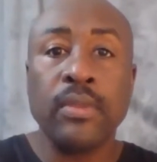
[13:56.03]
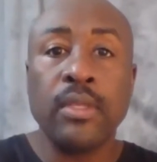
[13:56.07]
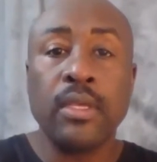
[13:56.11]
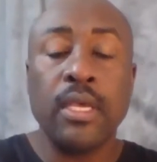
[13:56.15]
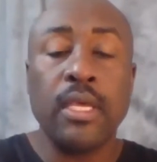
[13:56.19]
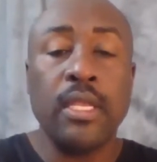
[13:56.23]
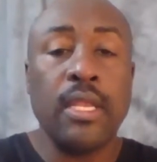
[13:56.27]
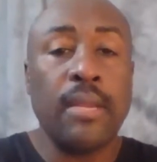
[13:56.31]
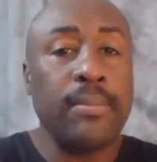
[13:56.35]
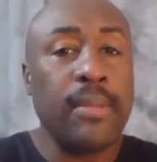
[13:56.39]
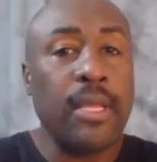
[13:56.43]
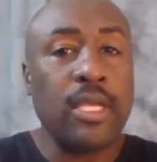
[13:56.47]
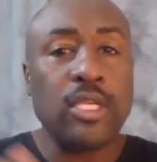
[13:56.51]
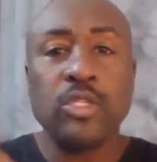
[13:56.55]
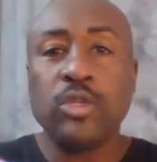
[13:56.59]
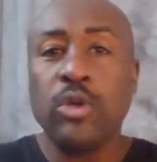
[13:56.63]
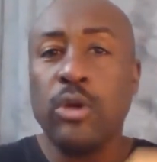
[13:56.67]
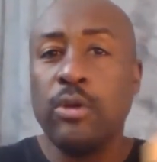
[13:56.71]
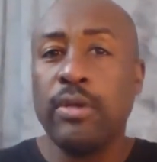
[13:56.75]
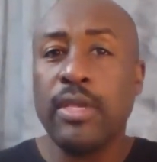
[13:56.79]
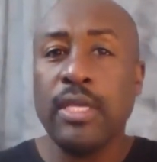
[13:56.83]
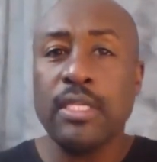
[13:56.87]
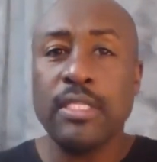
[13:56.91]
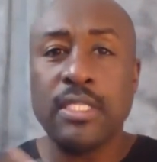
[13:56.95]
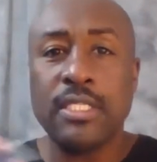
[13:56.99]
And I'm not sure
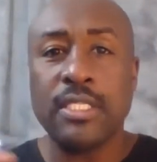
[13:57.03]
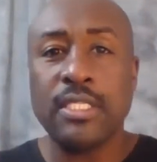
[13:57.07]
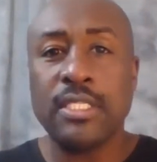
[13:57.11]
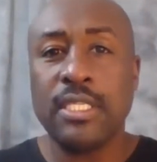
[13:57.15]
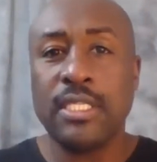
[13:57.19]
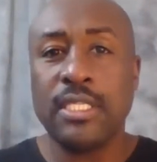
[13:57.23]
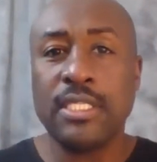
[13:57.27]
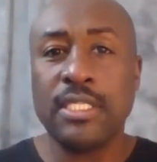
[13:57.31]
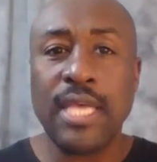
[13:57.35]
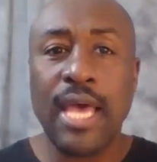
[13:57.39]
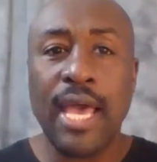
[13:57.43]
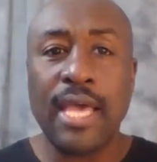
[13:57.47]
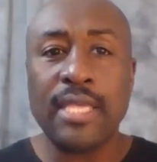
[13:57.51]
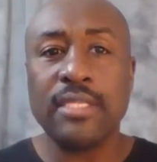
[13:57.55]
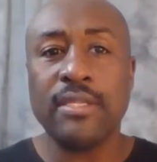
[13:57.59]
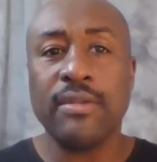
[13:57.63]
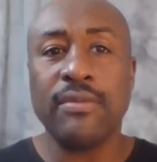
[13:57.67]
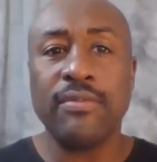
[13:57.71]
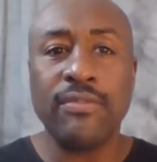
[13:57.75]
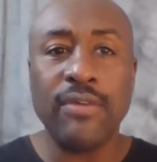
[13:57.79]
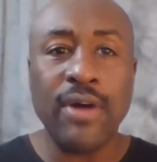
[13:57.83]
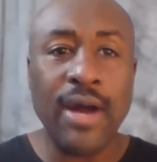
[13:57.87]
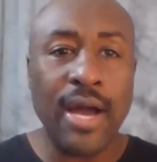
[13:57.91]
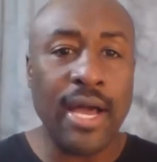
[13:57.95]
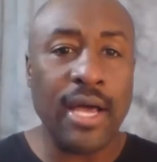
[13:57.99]
because it's the size of the
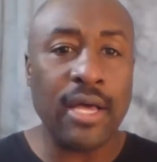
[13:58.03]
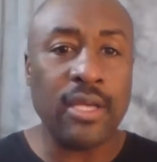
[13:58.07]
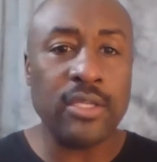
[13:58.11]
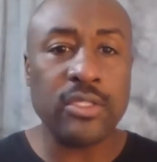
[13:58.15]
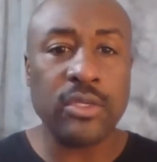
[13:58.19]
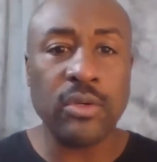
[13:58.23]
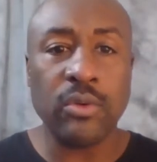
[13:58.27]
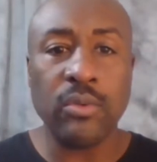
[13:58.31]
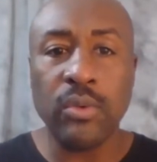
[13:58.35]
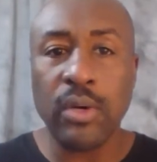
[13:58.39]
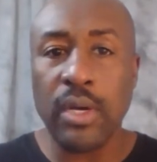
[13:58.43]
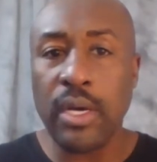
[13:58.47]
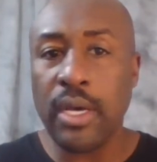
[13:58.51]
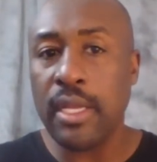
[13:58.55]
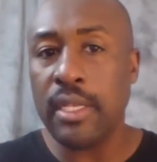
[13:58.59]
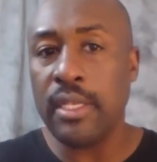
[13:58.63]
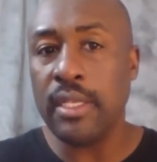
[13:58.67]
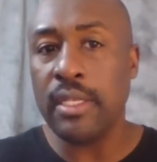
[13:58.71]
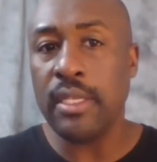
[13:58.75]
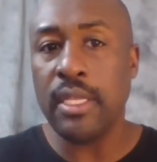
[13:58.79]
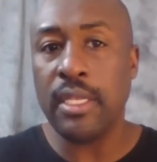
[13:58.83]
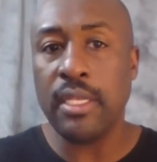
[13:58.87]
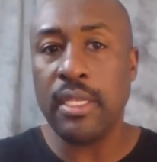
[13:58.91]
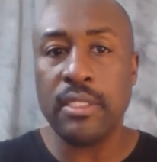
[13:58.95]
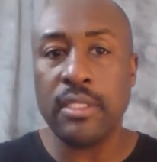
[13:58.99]
files or what.
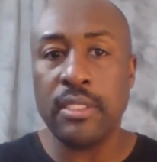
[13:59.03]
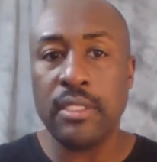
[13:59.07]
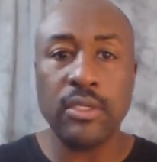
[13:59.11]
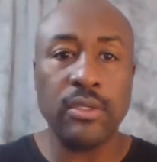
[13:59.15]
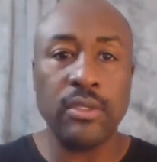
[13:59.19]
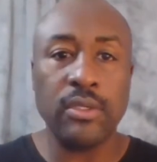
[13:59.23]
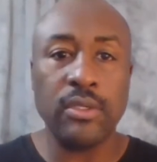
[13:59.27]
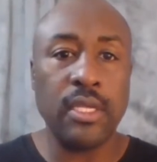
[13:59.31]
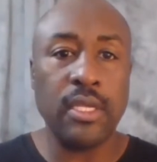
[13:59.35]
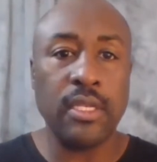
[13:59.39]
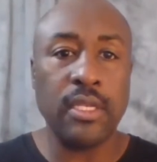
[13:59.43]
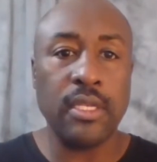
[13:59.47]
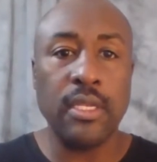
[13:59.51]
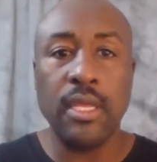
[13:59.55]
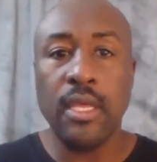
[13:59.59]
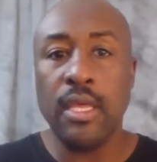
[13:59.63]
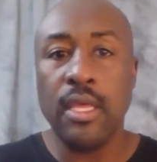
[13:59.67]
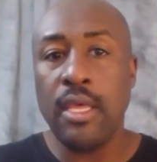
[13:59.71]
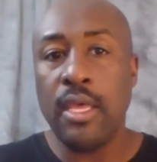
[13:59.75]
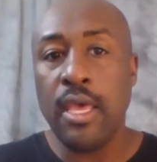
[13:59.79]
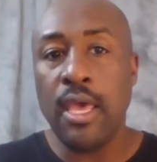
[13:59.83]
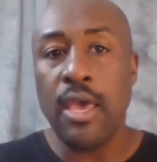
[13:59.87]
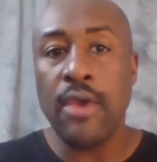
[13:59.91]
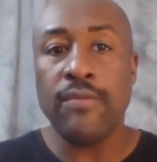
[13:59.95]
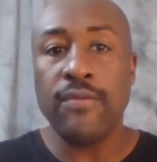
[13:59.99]
And then
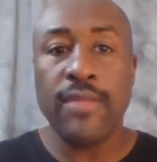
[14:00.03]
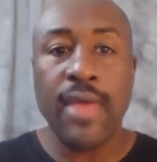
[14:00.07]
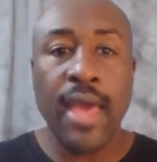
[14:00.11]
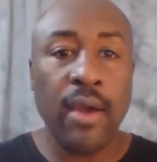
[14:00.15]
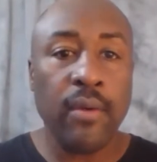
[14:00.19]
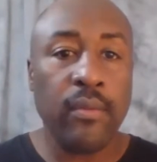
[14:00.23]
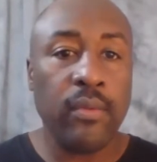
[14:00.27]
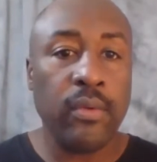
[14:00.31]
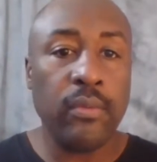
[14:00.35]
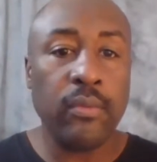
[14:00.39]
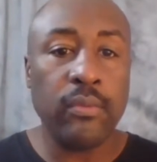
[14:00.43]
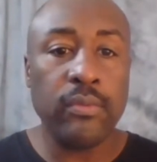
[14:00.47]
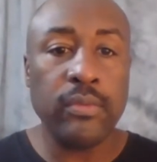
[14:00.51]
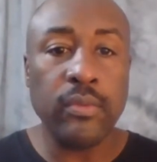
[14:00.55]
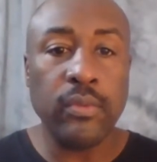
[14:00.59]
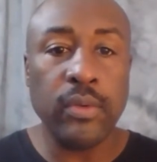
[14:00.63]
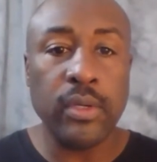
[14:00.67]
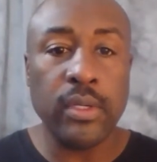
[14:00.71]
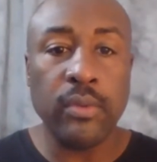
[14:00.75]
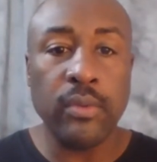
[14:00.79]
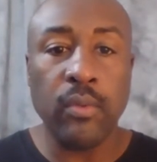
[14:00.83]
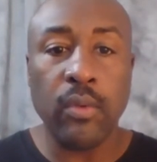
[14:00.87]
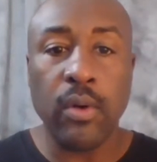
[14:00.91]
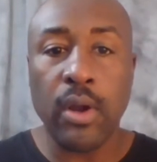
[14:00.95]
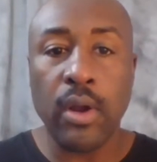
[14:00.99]
if that
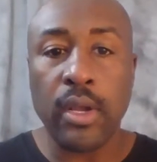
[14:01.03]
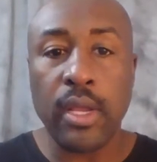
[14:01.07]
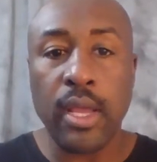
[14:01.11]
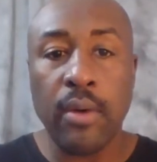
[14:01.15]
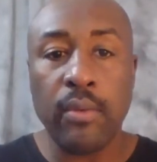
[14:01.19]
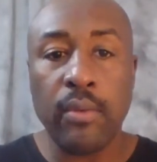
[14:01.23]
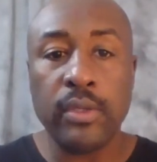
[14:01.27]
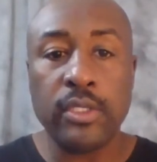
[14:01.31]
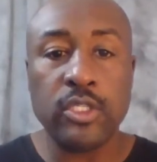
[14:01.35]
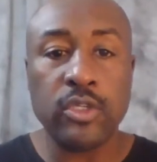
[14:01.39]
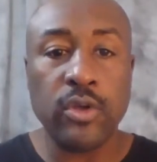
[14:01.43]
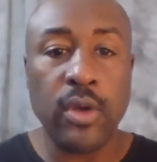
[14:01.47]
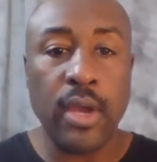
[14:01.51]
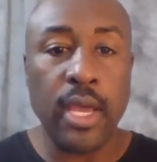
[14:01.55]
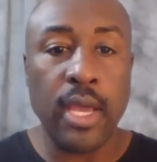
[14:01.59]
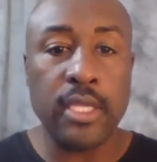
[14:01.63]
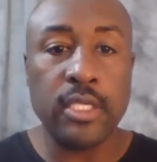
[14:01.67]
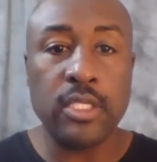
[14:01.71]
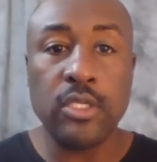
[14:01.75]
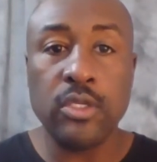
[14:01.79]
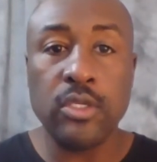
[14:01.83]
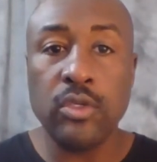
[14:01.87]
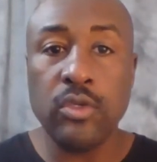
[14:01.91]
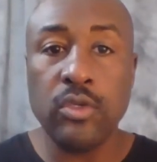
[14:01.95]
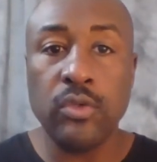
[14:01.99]
wouldn't work, I would try
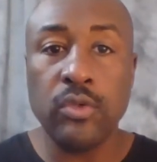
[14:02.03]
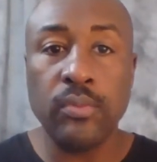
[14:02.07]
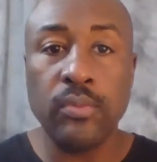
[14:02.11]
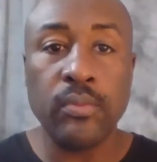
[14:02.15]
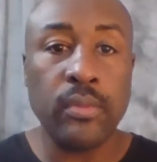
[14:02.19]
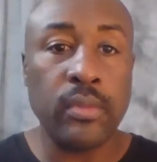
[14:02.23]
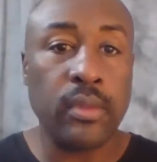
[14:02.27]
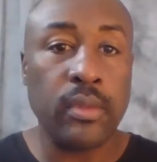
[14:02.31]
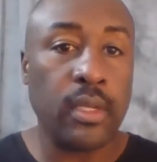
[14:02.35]
to